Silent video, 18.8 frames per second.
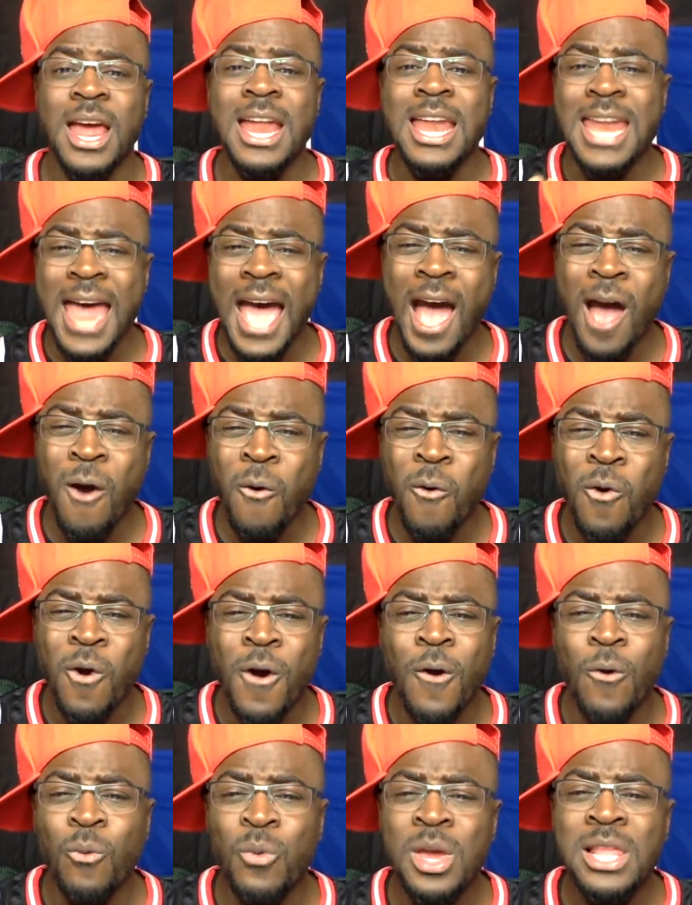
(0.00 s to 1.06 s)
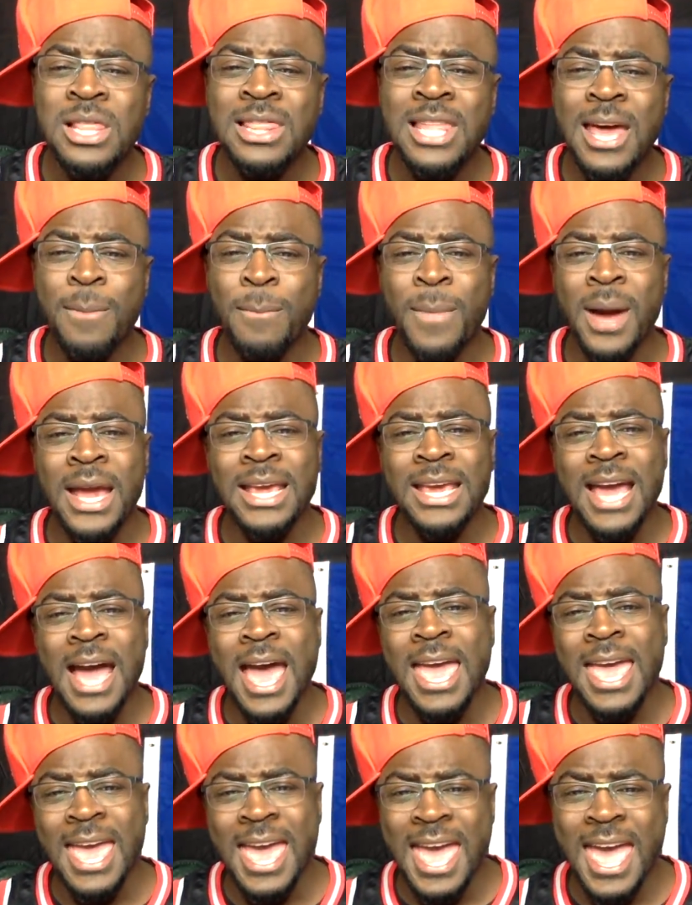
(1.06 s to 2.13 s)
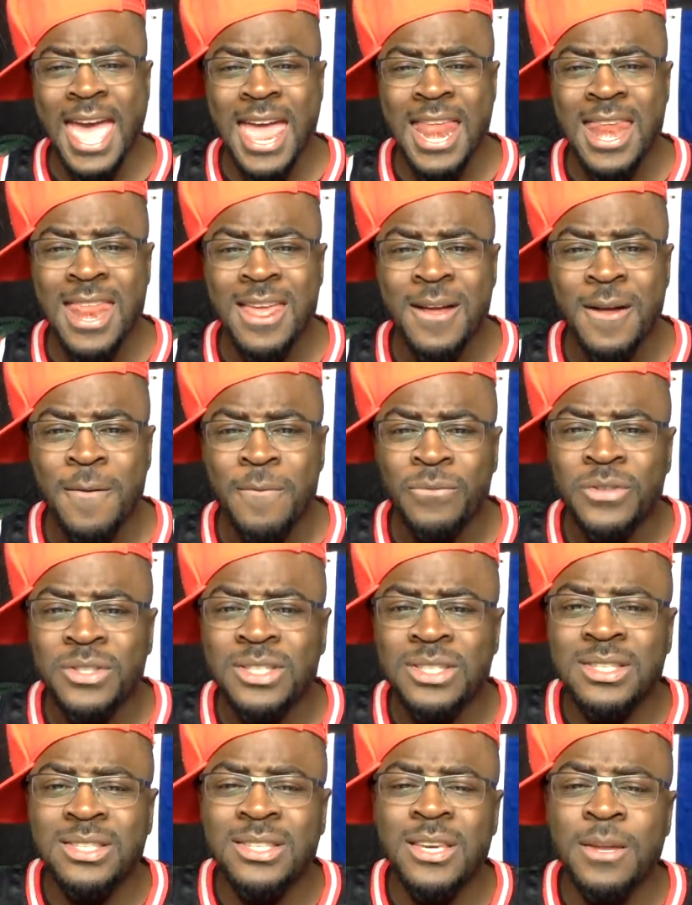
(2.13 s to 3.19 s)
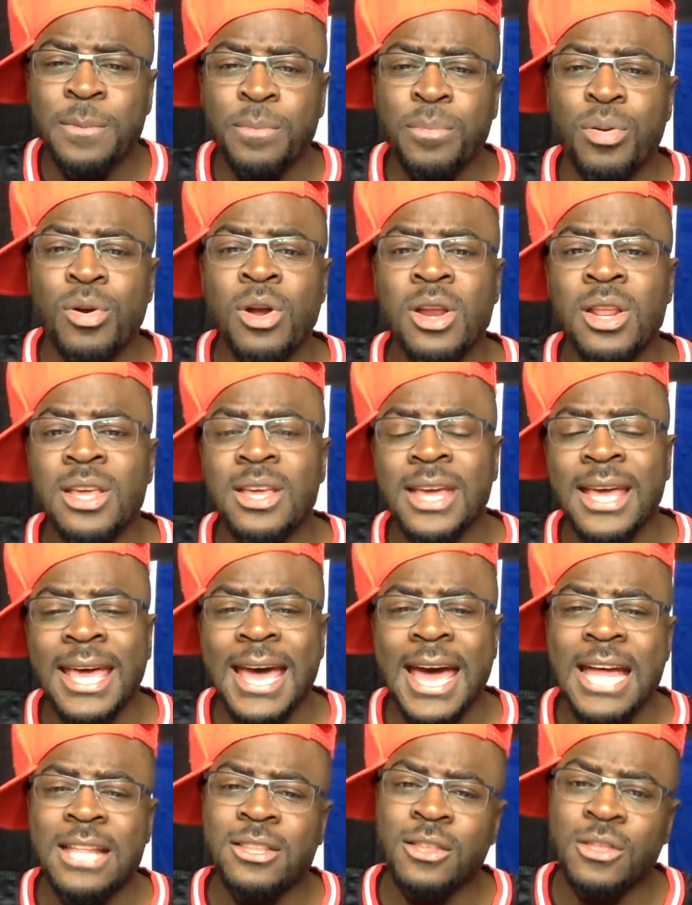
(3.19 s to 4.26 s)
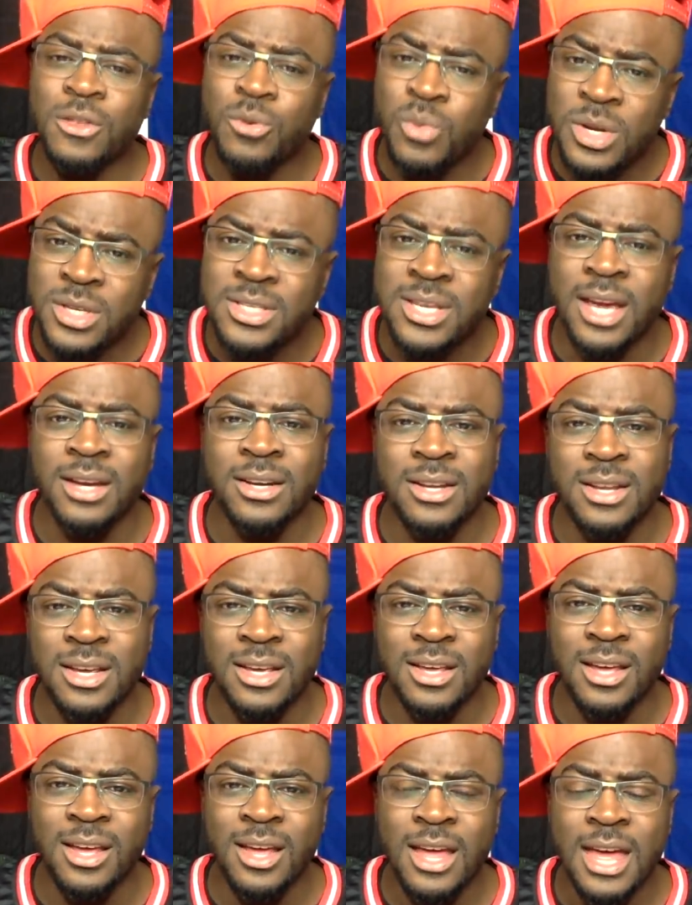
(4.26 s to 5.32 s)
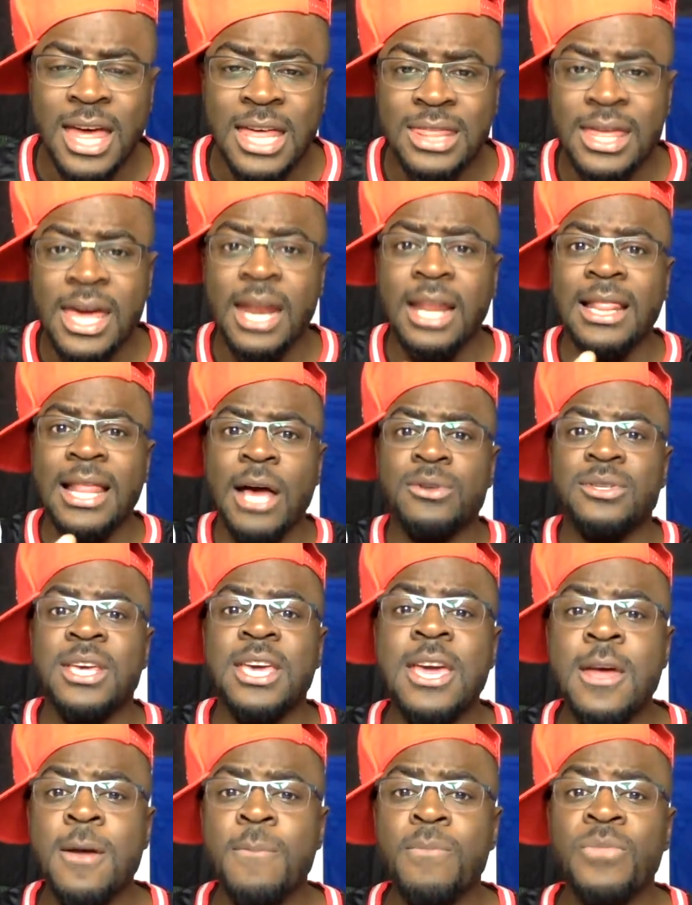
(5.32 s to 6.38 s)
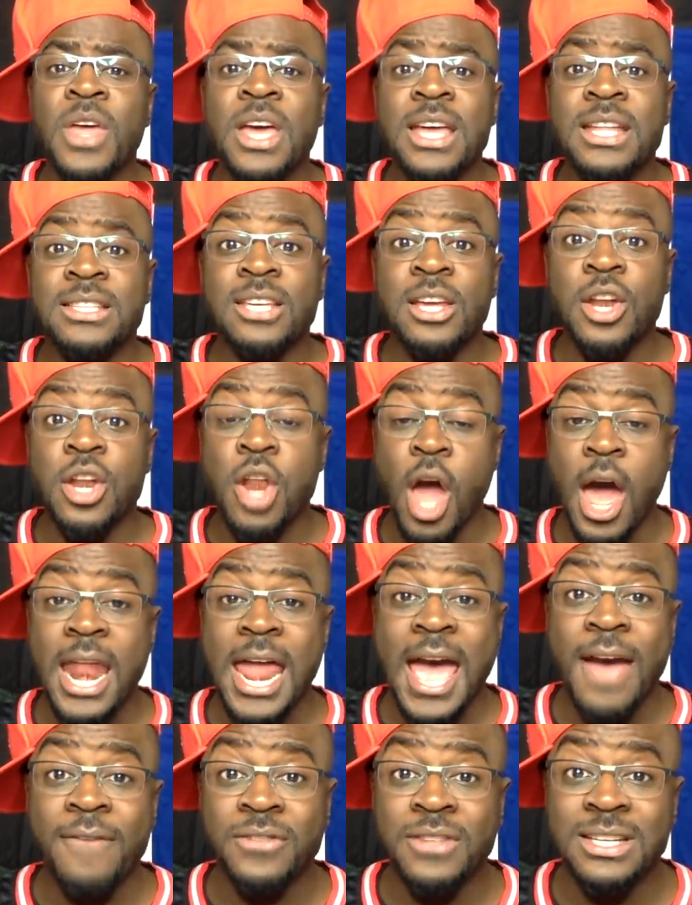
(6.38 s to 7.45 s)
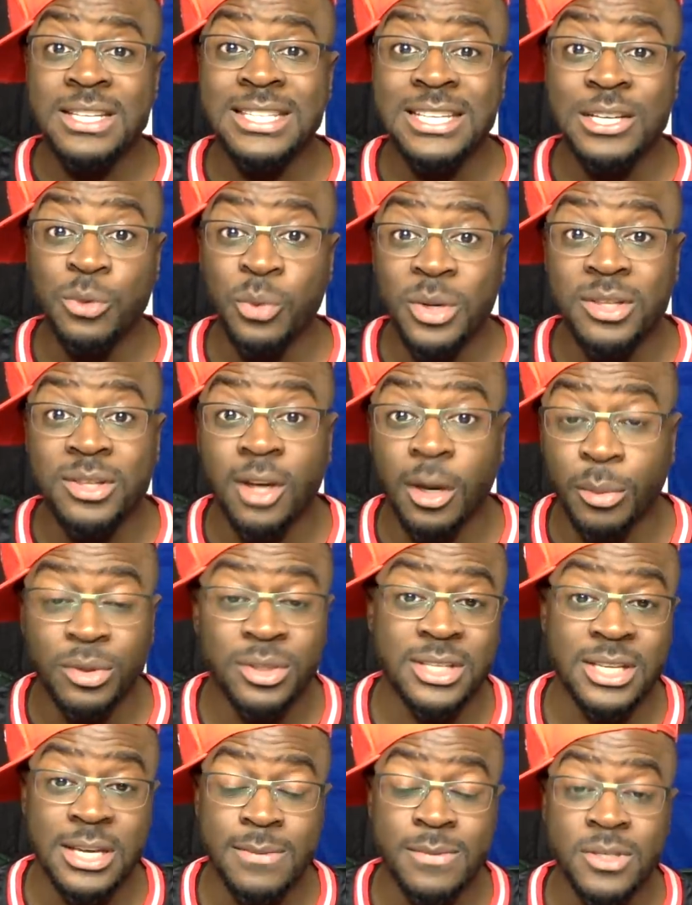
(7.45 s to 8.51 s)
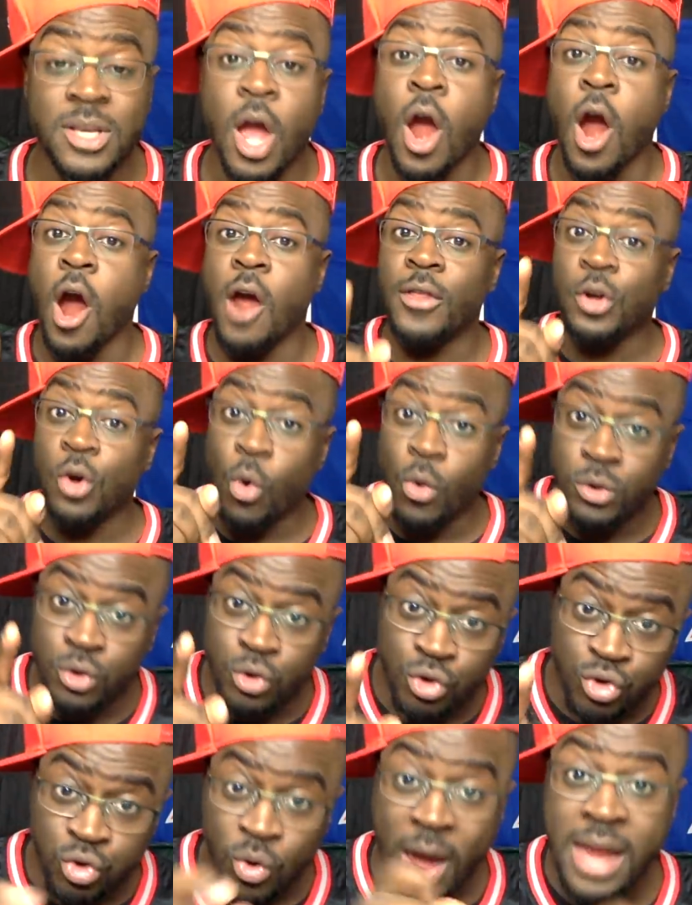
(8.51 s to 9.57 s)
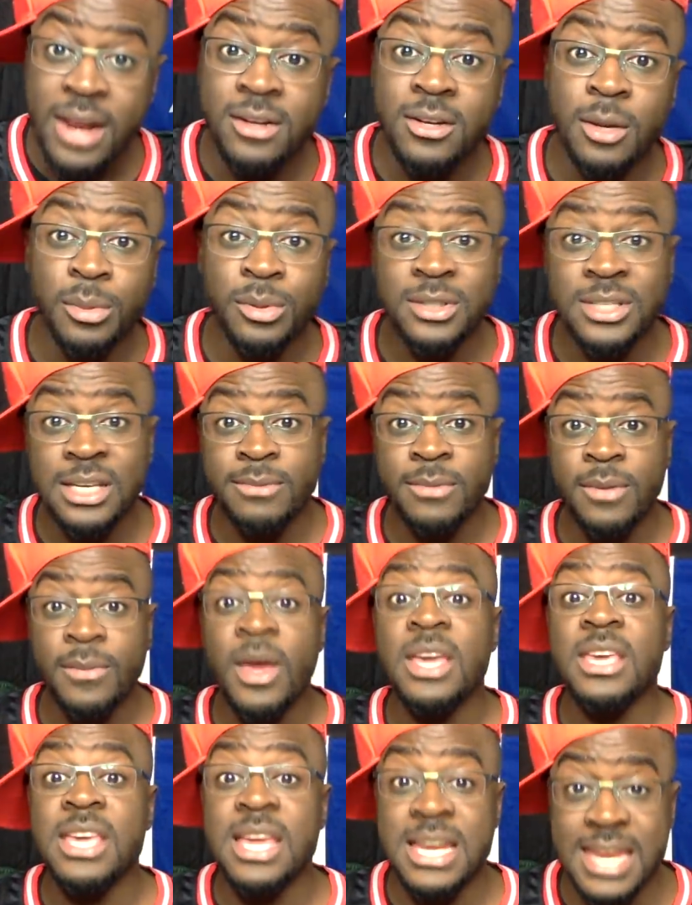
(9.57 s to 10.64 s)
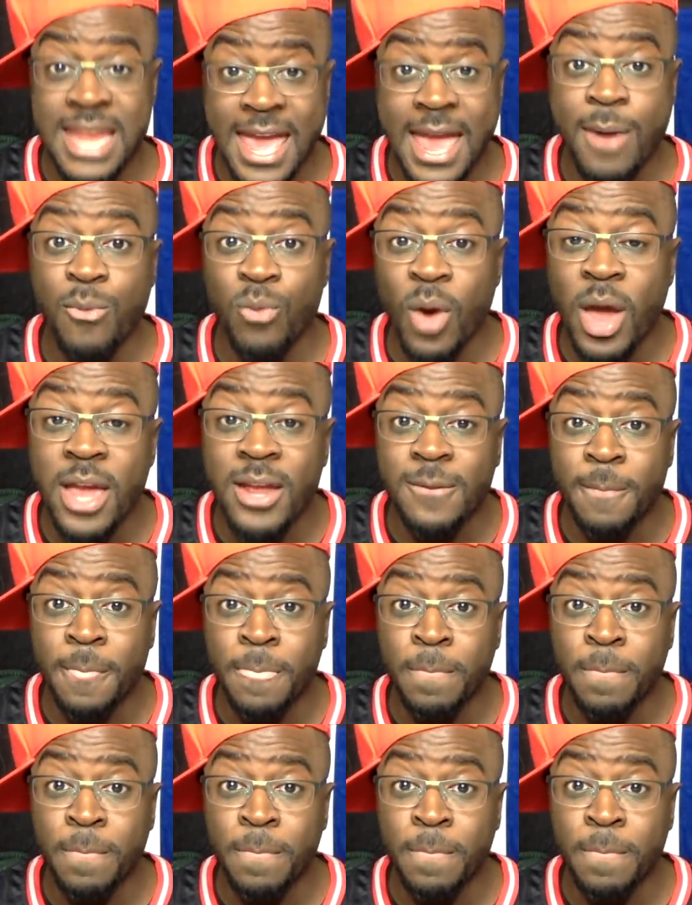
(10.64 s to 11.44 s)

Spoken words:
Now, we let my guy Ed sit pretty at the three technique. That allows him to not have to deal with double teams. Are they going to try to double team him? Yeah, damn right.